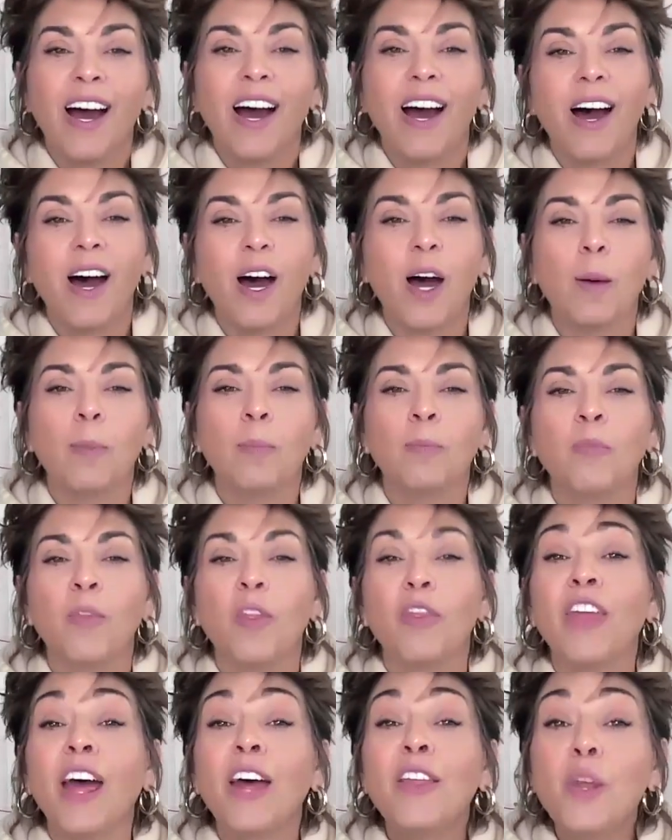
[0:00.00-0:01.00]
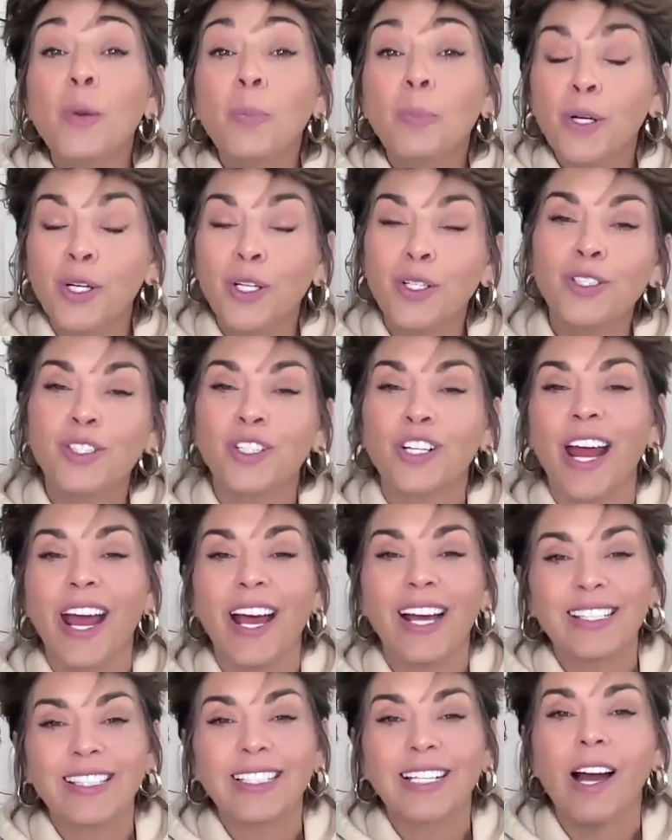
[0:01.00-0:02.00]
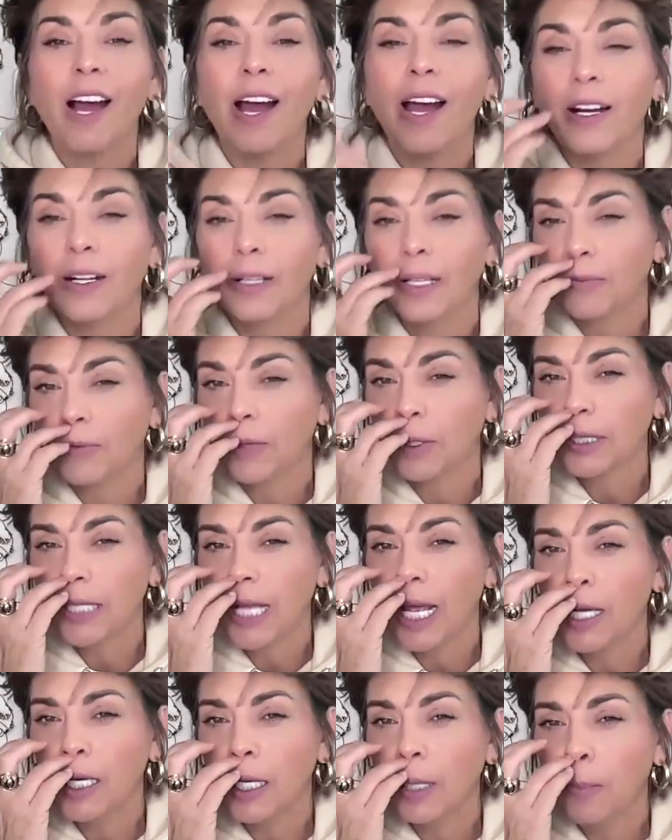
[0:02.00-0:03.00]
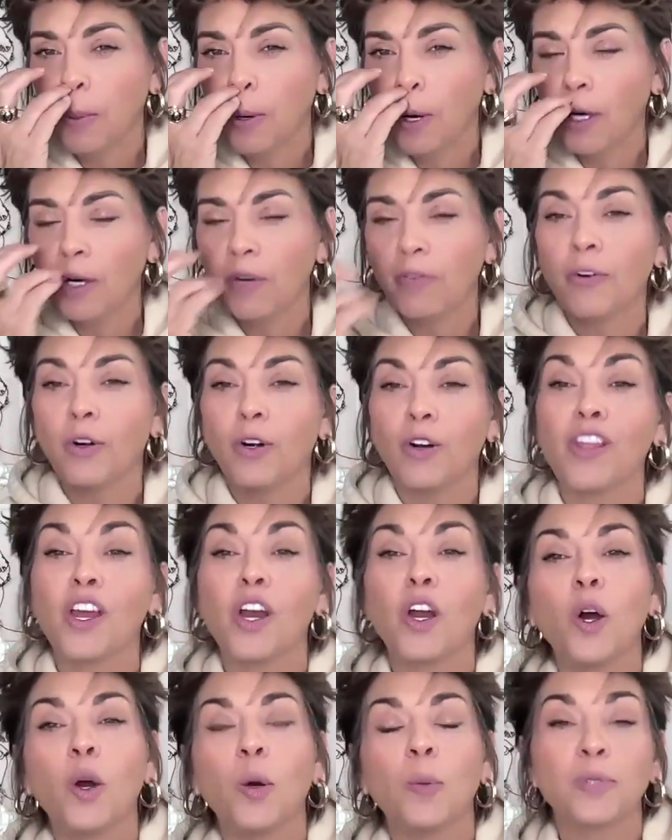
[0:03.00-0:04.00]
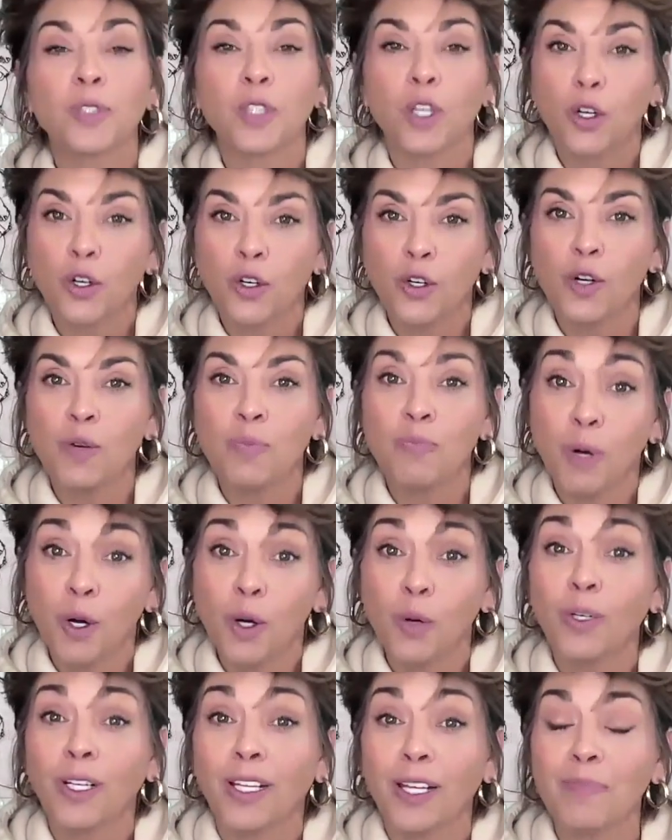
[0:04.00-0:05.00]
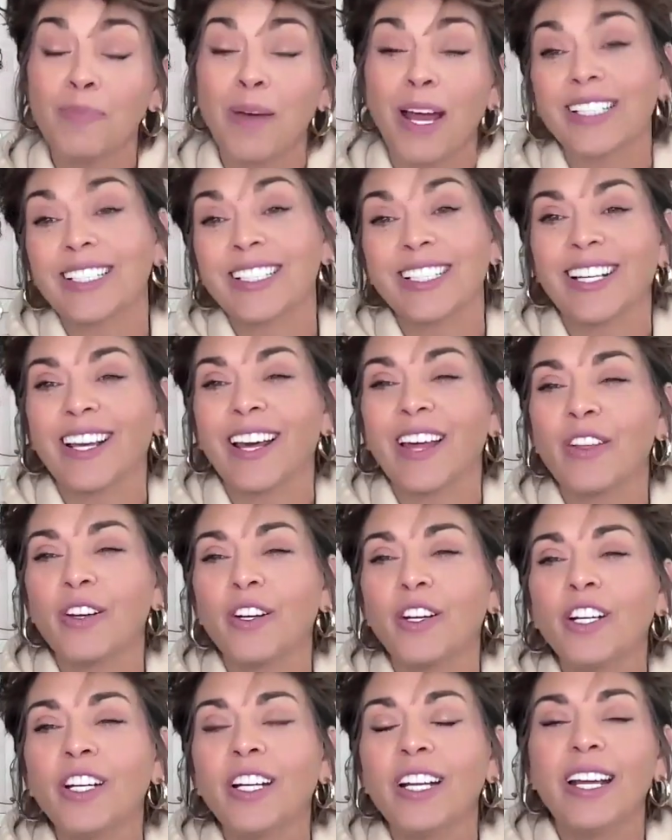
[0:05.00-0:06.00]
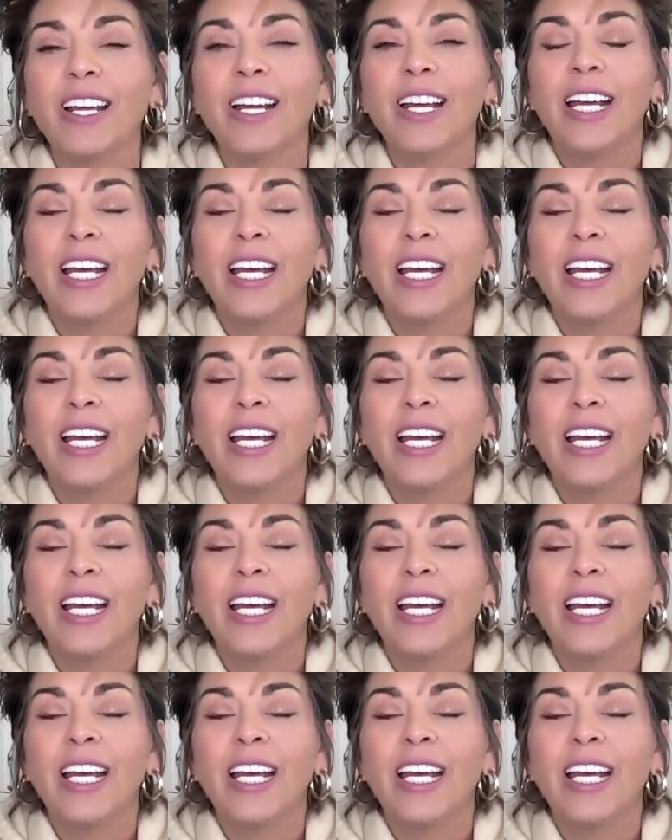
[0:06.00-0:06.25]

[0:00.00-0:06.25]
Then the producer asked Kyle if there's any part of her that hopes that her and Mo would get back together.